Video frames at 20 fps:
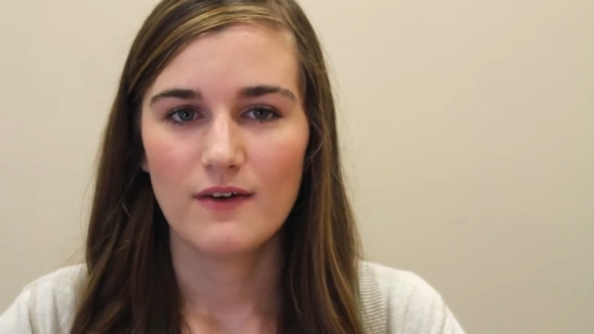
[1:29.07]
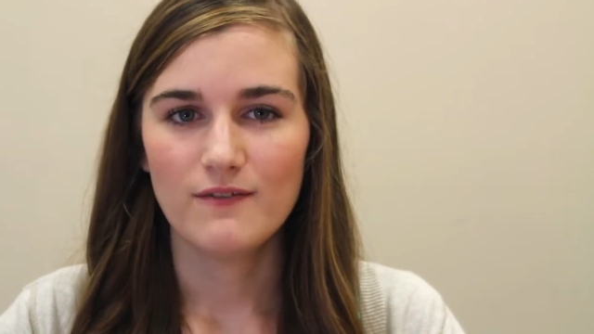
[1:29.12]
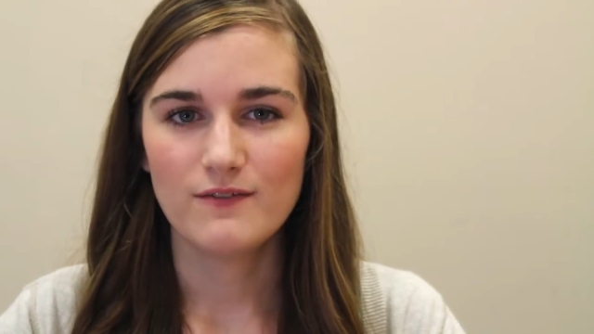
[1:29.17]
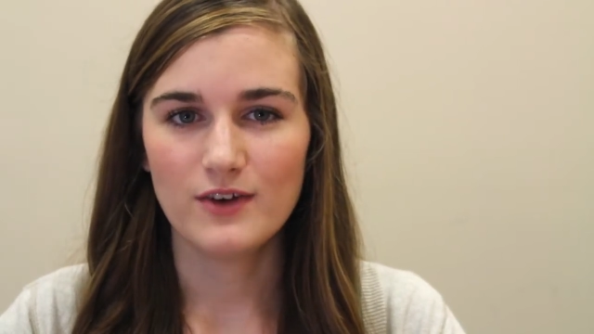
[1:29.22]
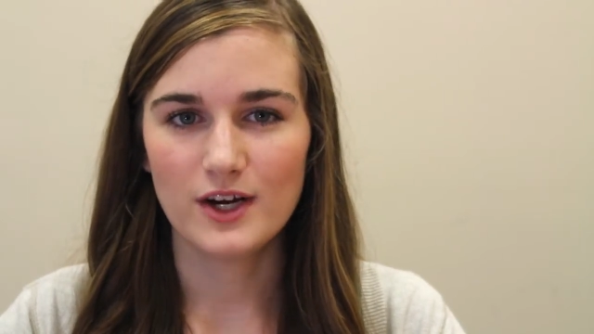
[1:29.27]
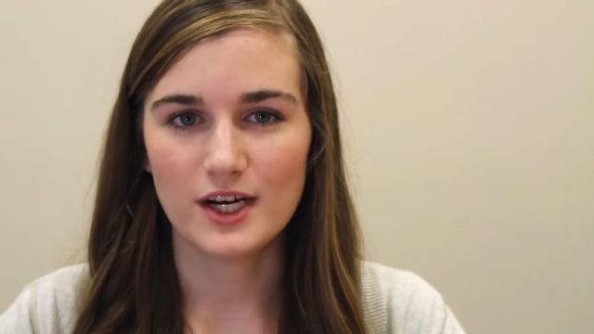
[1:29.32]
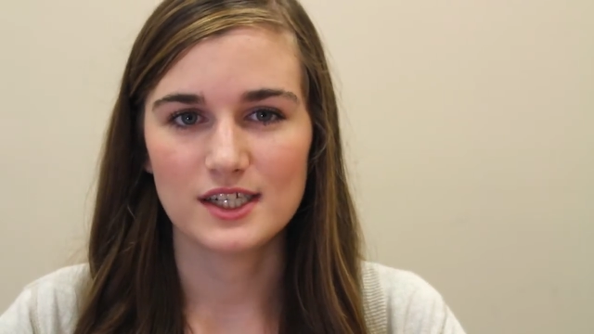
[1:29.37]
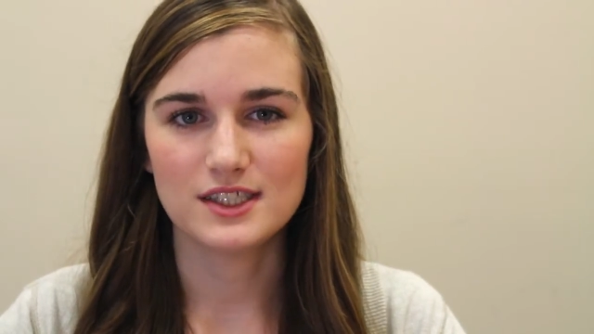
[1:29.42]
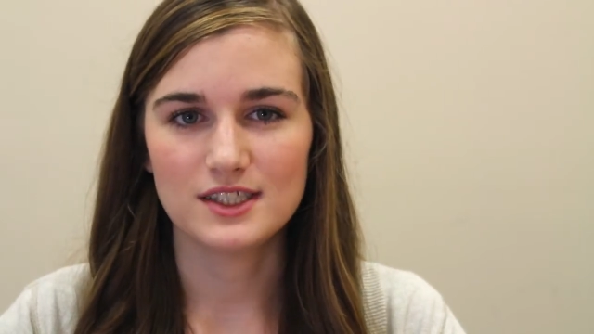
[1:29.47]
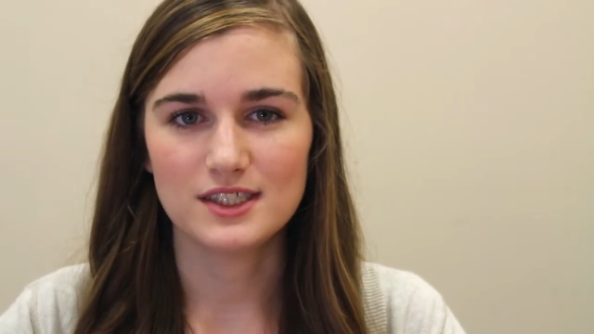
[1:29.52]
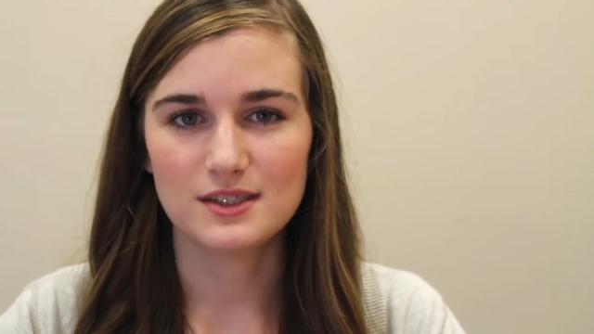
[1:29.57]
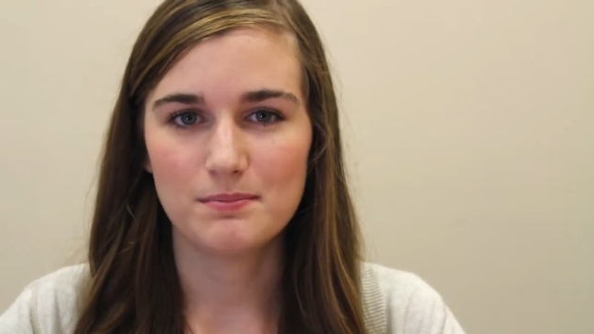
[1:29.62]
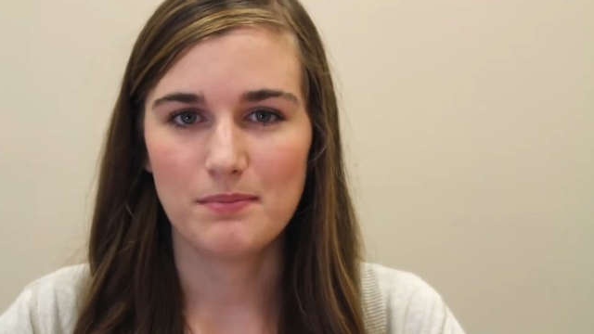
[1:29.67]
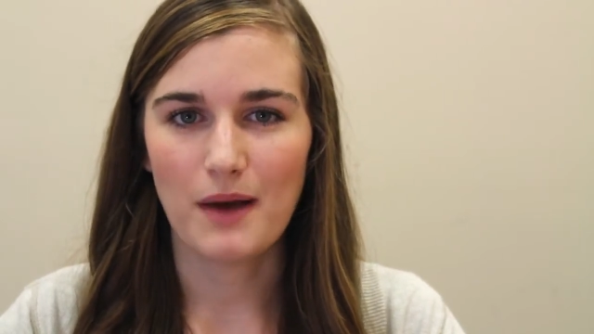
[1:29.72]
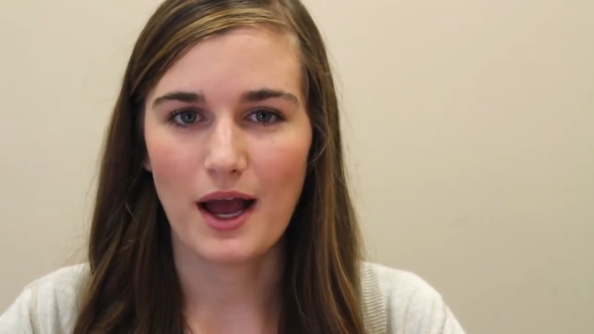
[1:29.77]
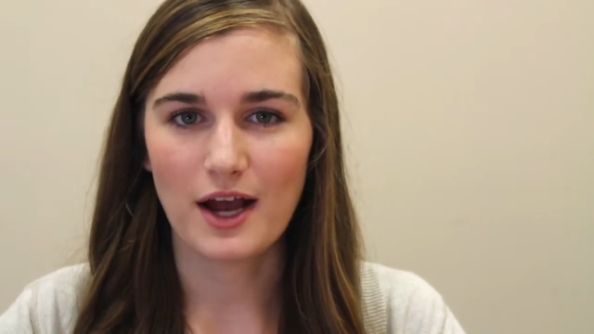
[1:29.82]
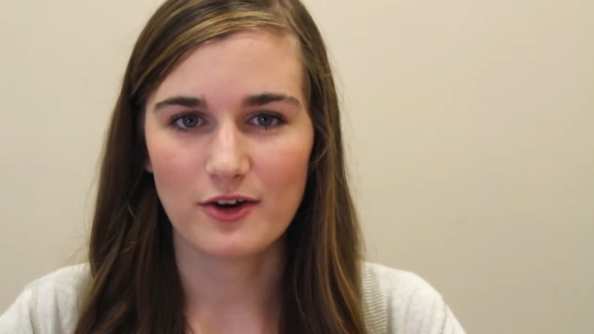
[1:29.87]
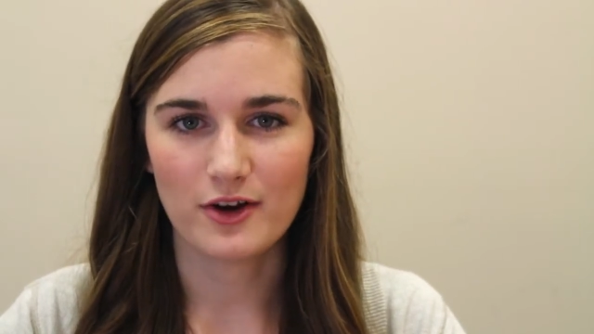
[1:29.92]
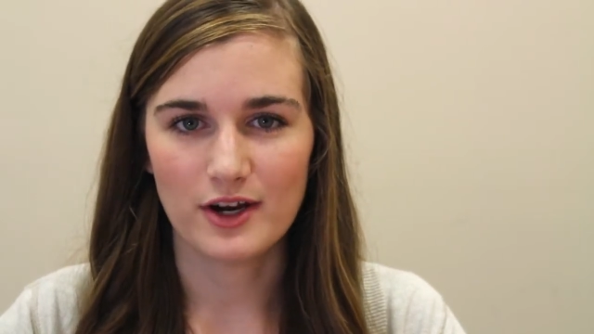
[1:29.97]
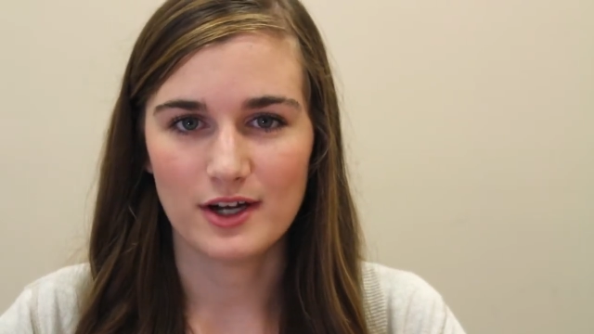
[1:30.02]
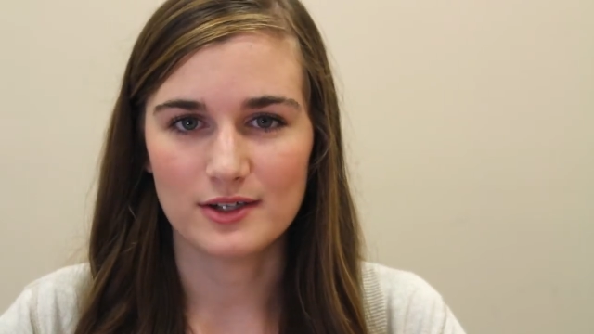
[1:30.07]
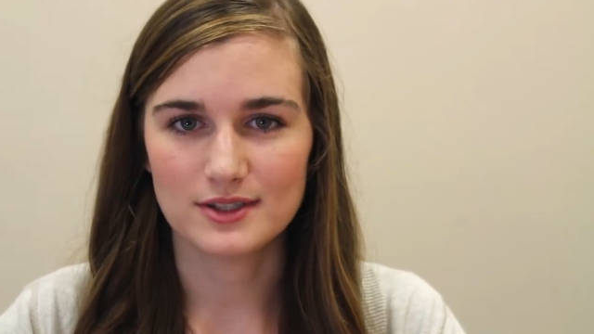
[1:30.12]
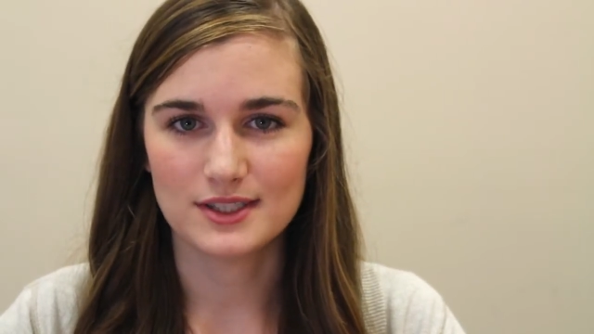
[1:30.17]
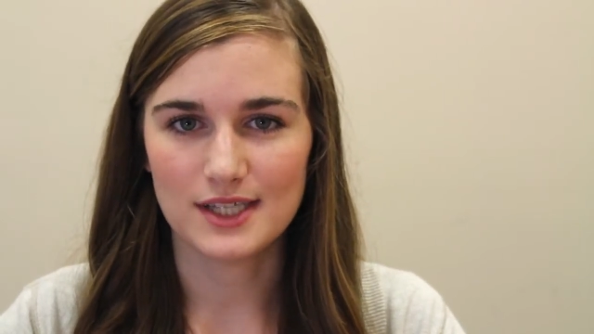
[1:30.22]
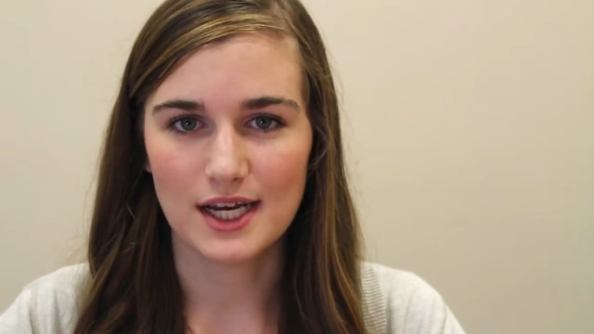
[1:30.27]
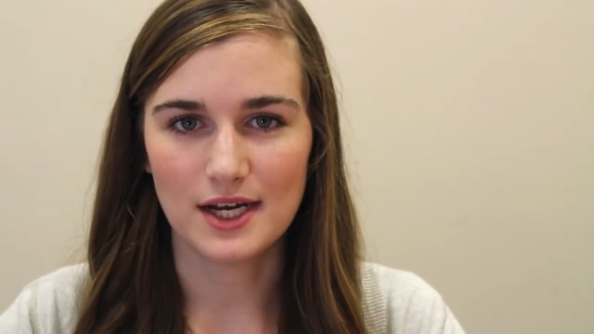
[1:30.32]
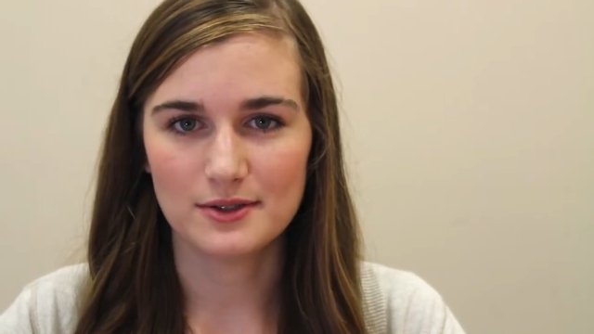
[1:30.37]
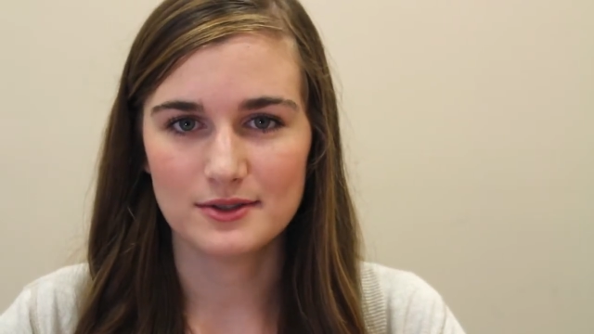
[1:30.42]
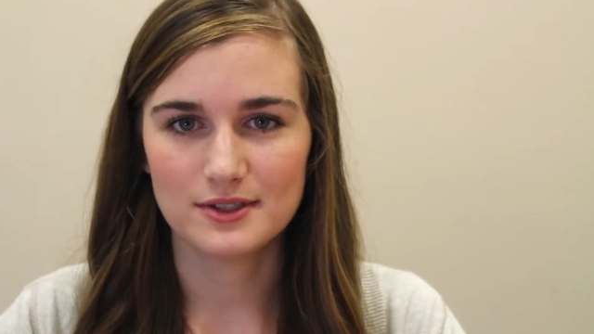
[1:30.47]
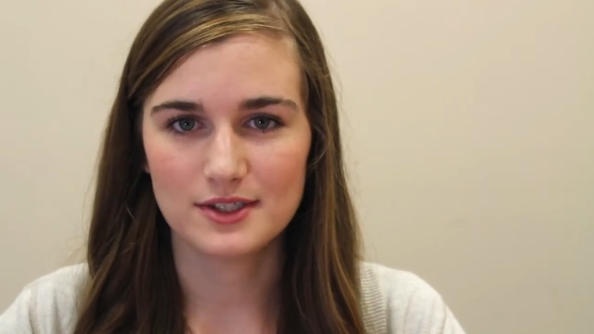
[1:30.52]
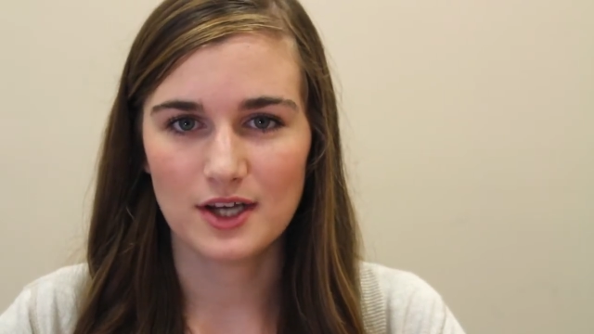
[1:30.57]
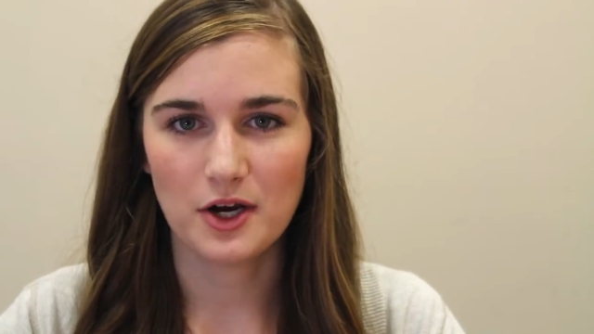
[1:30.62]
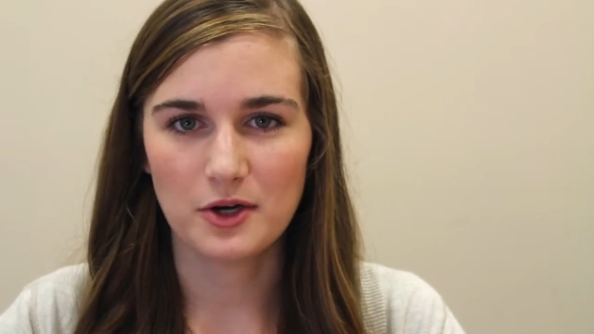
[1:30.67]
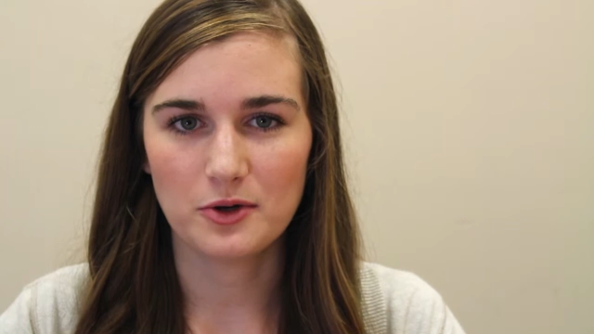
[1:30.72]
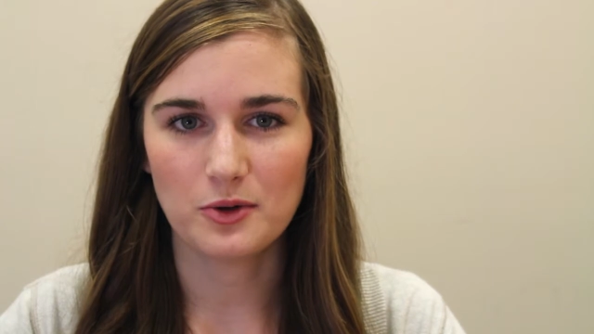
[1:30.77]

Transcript: First, background sounds are